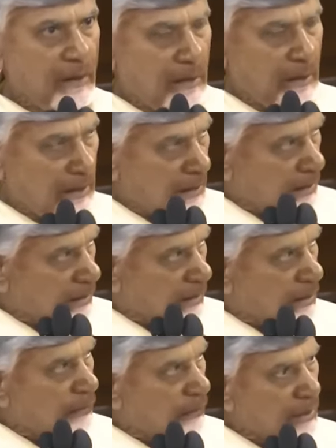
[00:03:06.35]
I can
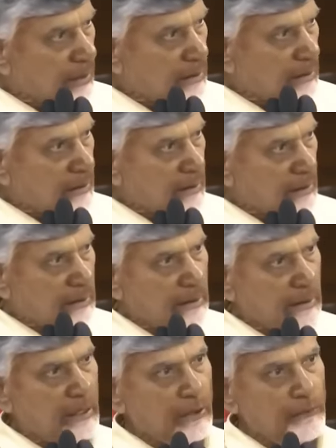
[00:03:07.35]
give entire
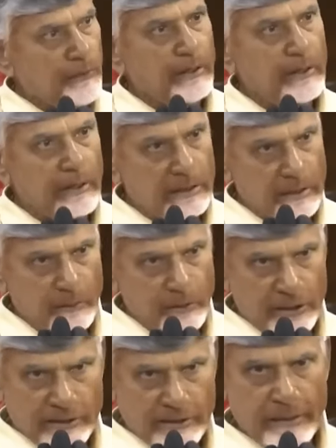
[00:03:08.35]
credit for Narendra
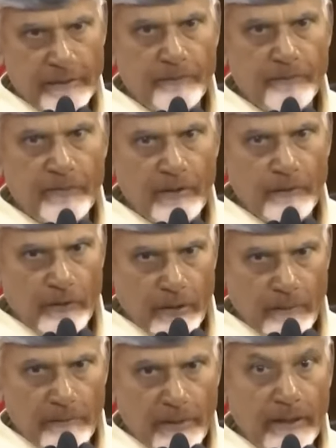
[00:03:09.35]
Modi ji for
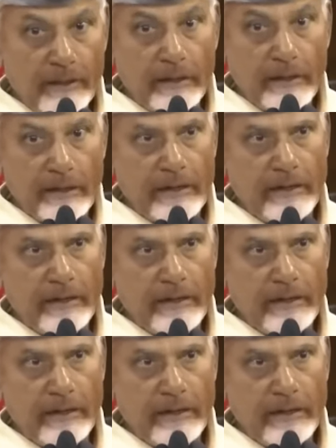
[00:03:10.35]
making